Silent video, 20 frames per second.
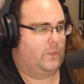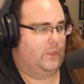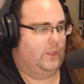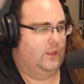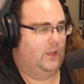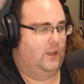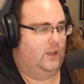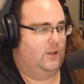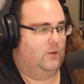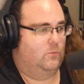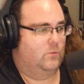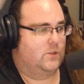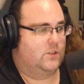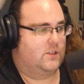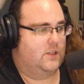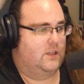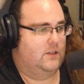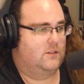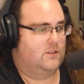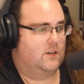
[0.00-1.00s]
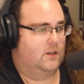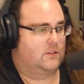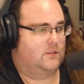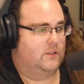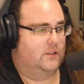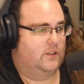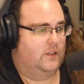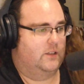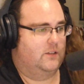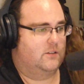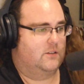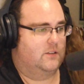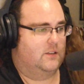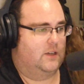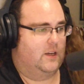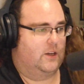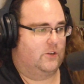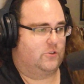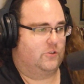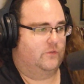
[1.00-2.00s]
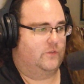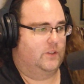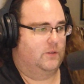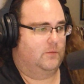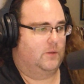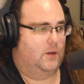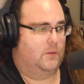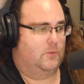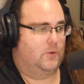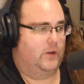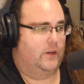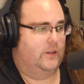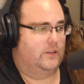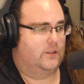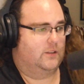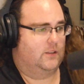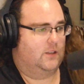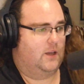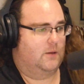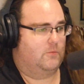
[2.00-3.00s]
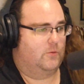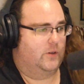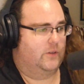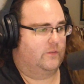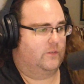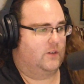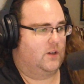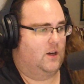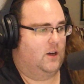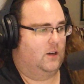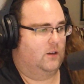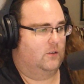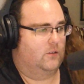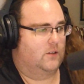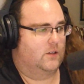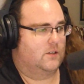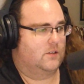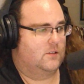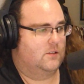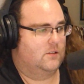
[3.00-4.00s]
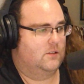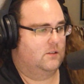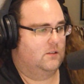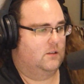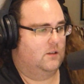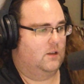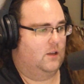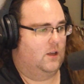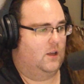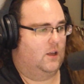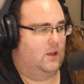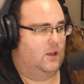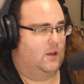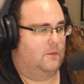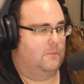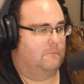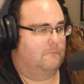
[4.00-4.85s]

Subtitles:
It was inducted into the National Film Library at the Library of Congress in